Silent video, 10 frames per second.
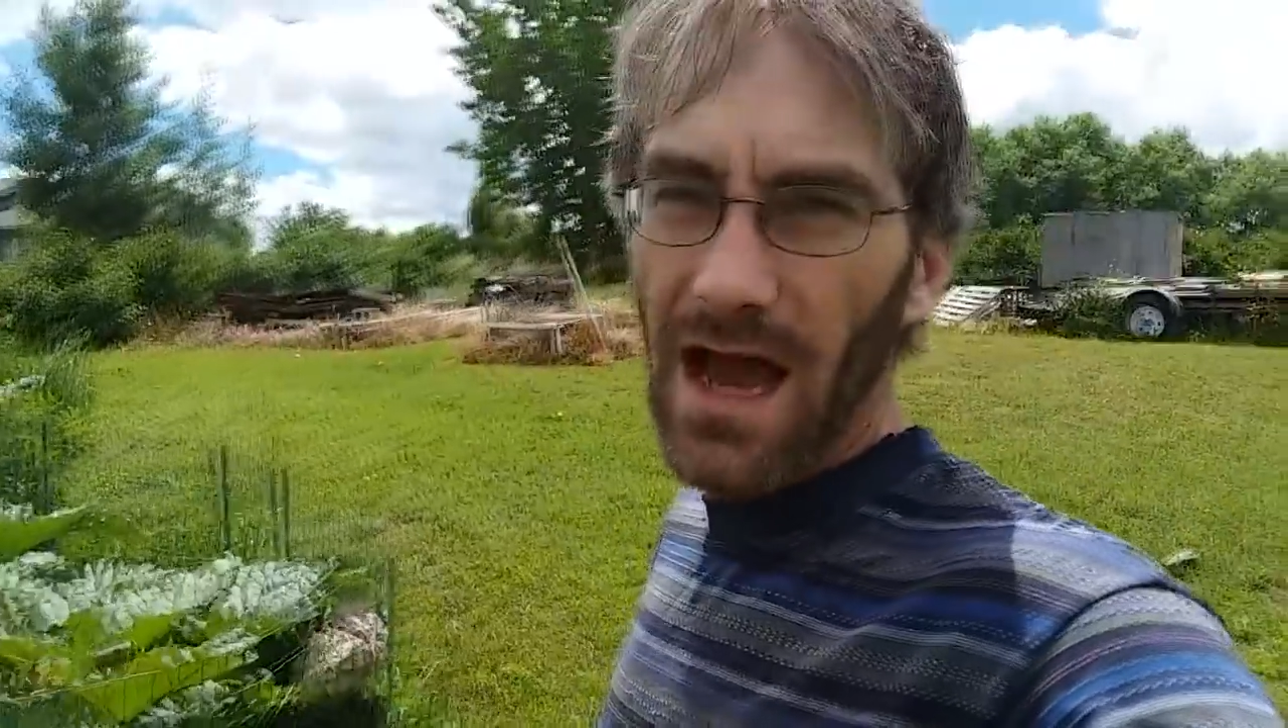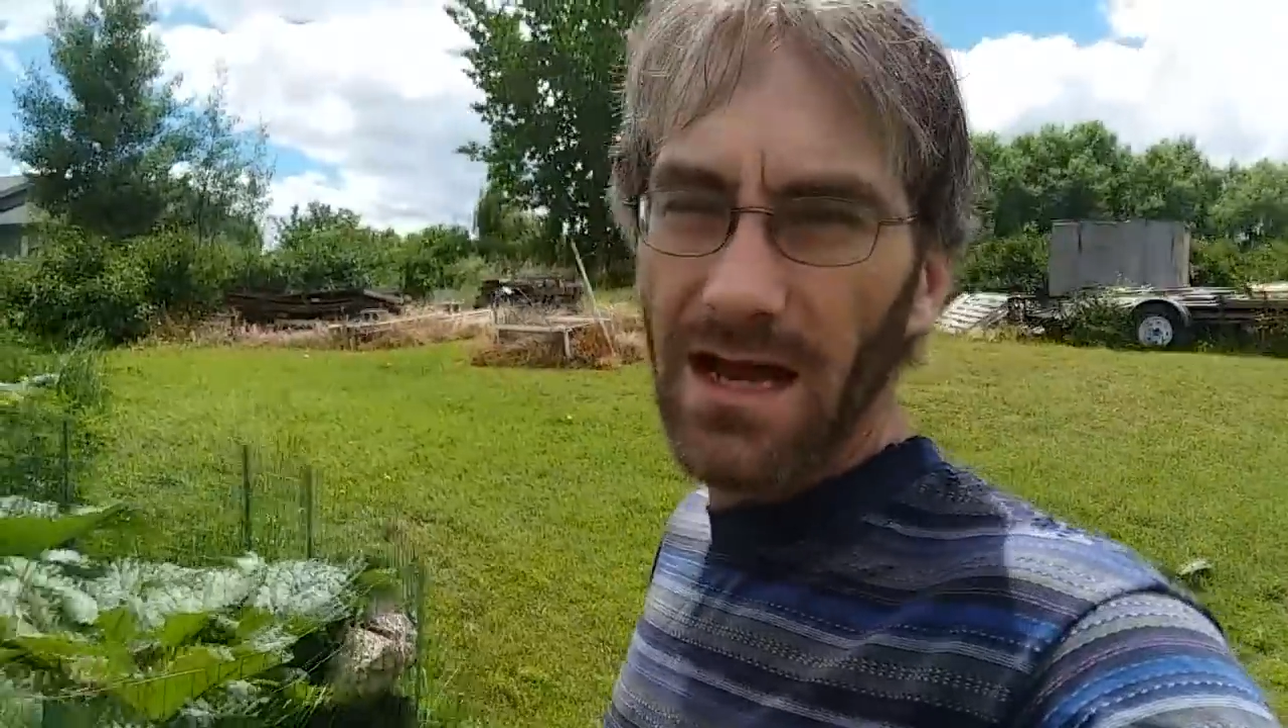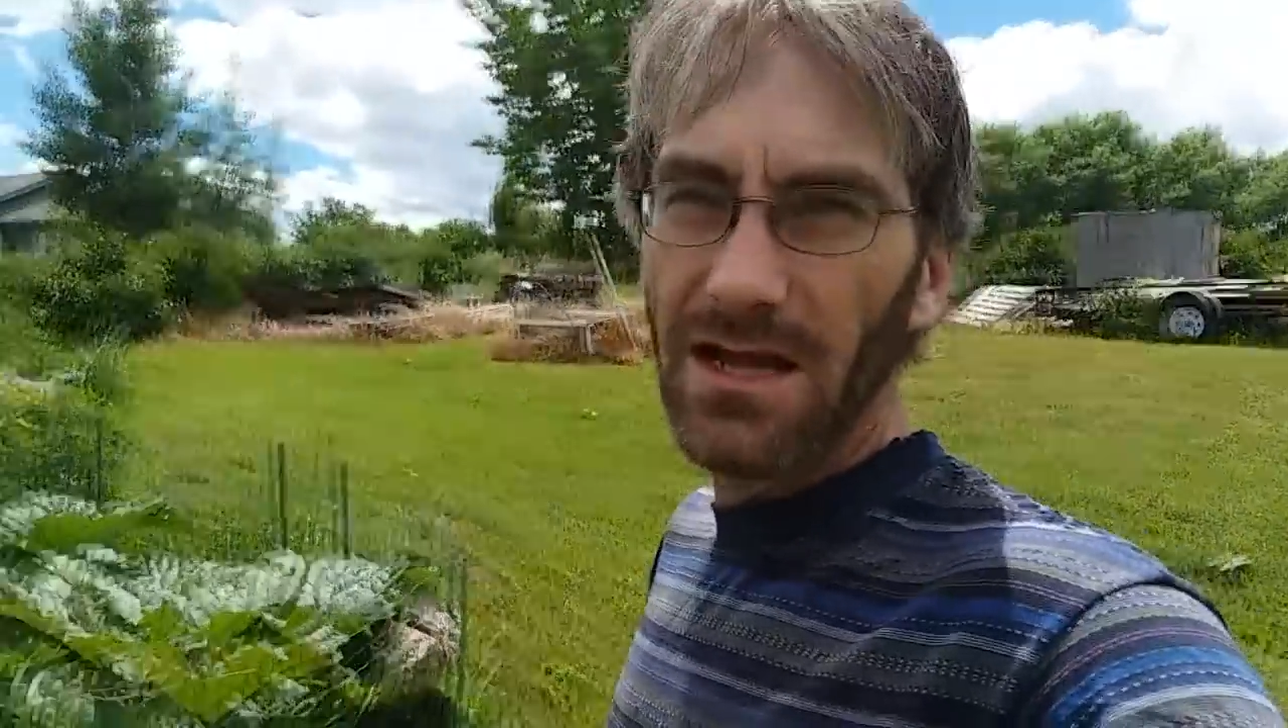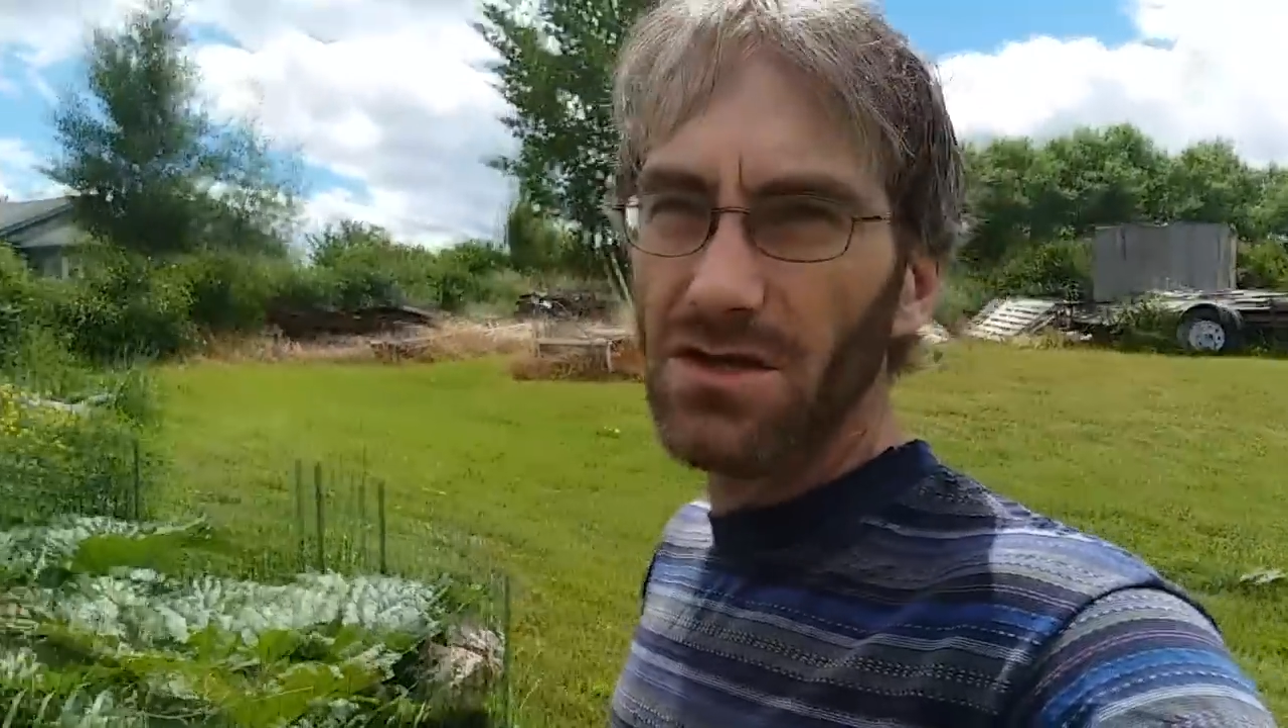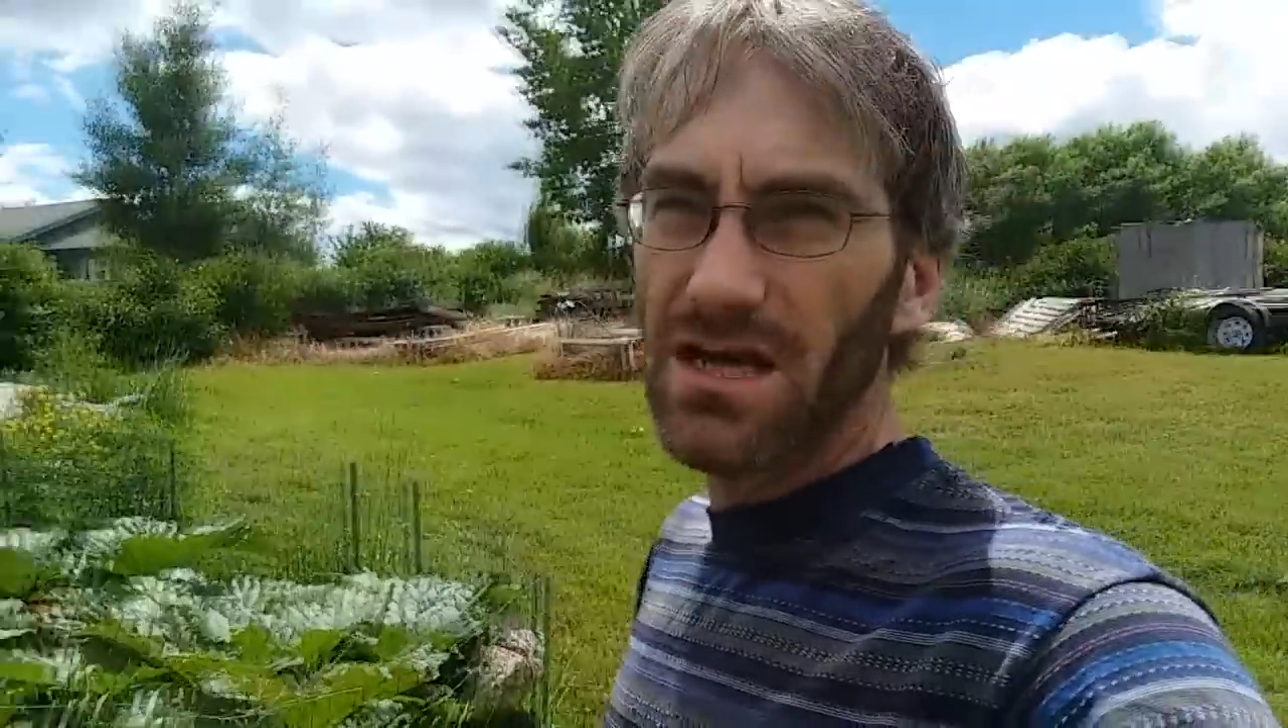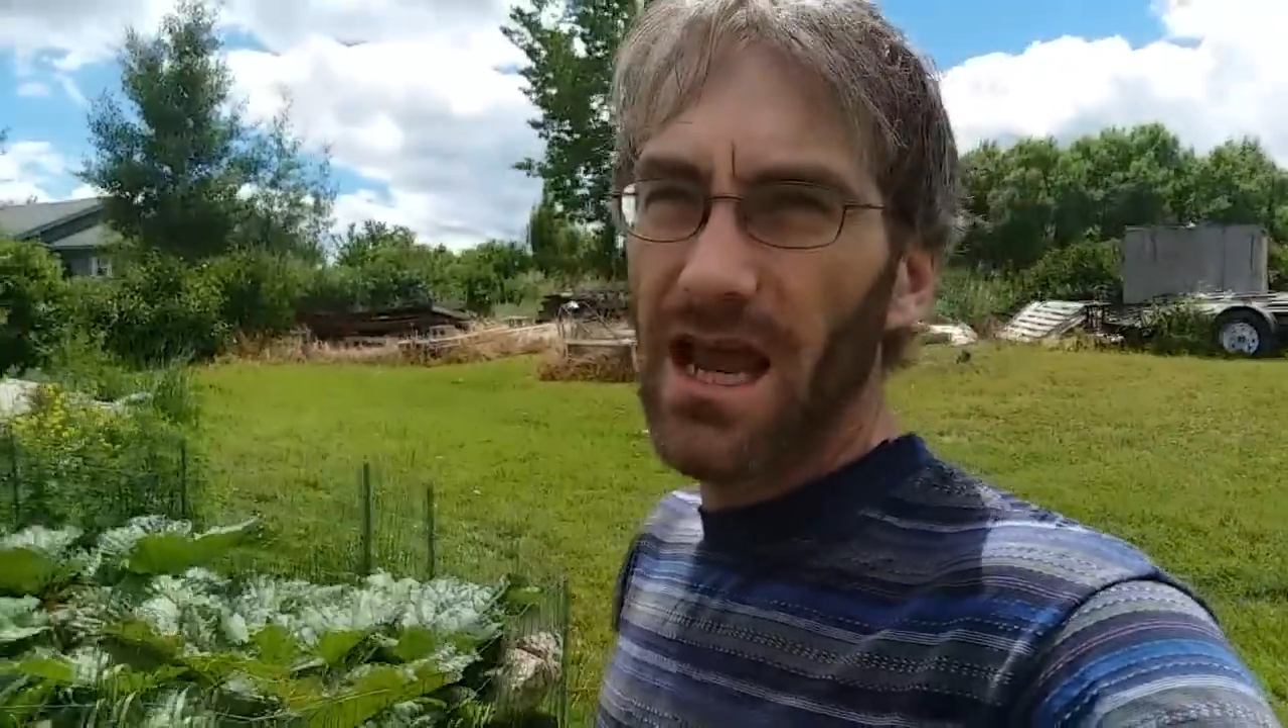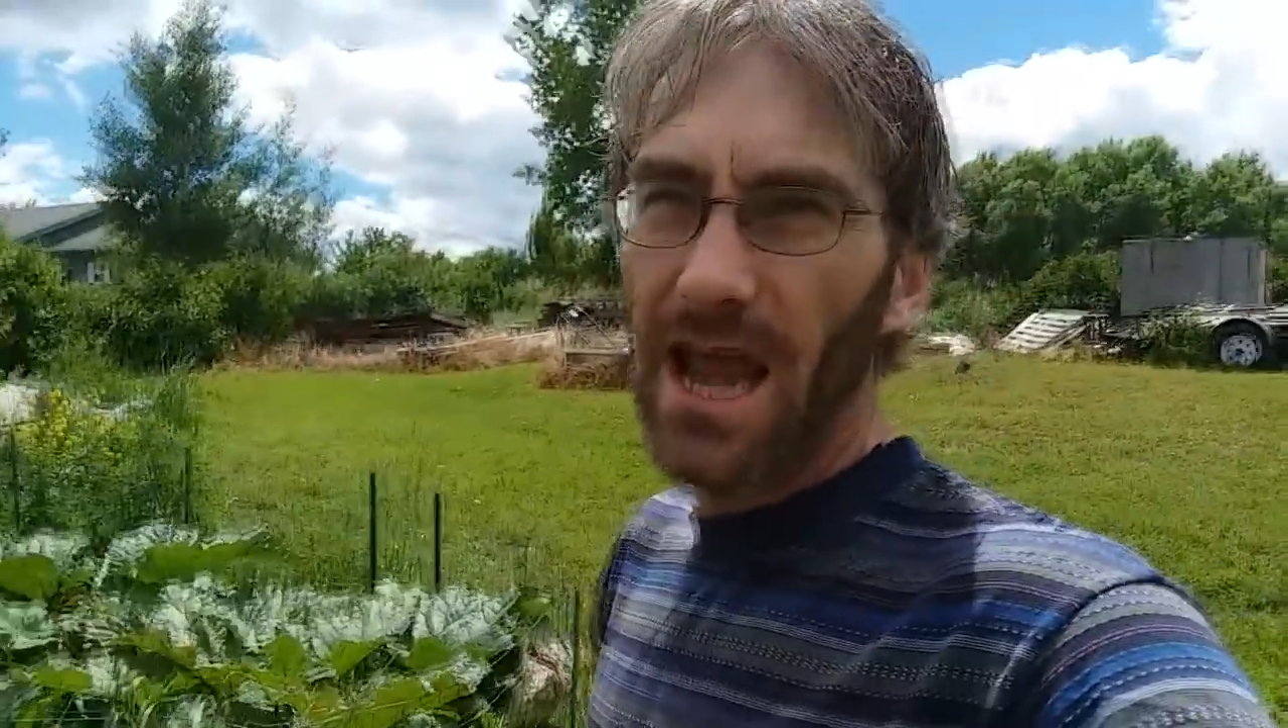I had to use a